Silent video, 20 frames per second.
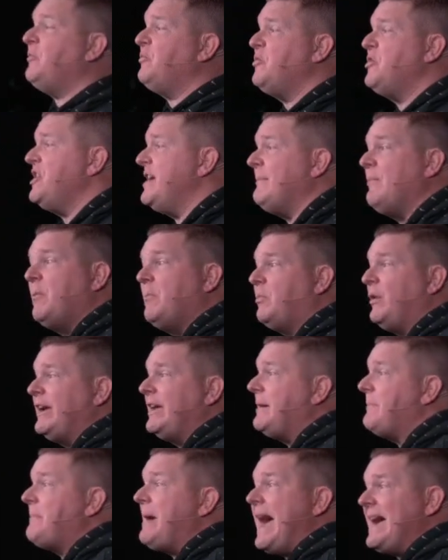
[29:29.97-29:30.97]
that one. I'm going to
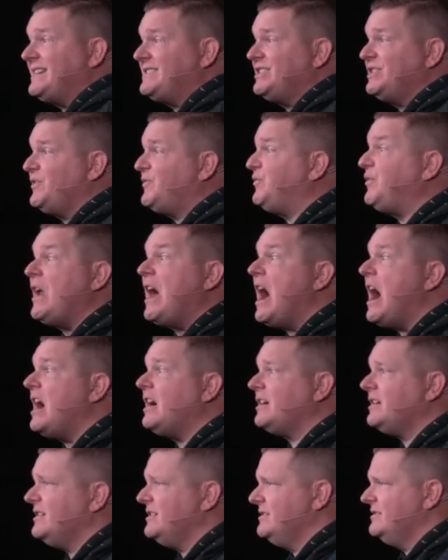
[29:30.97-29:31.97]
bring it back to the
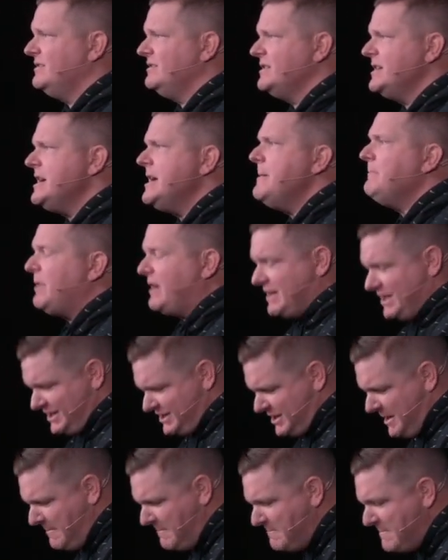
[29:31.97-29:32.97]
flock.
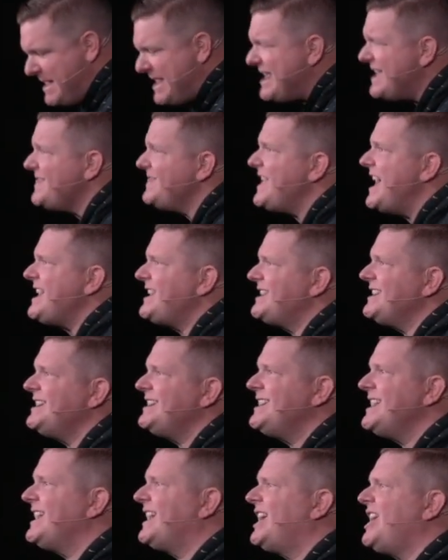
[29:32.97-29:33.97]
Because the minute they
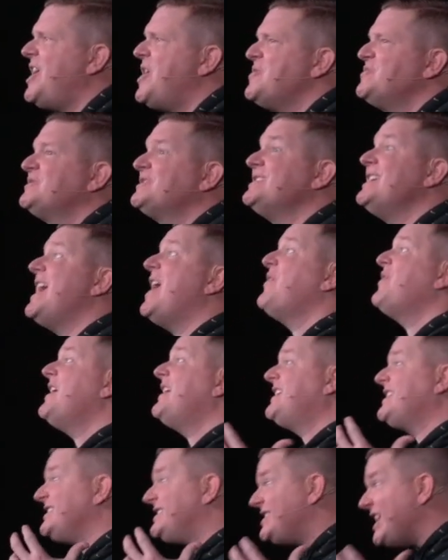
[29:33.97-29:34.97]
can get close, now
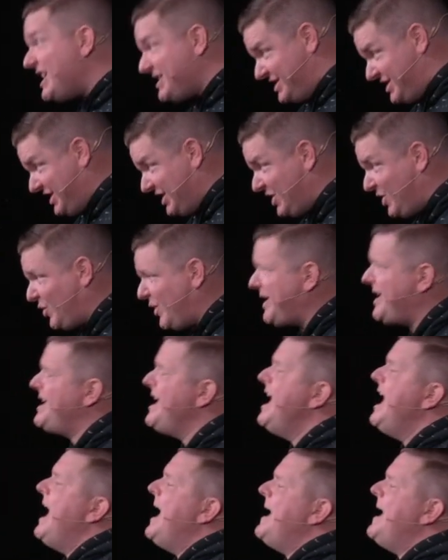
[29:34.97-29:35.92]
they can touch and agree.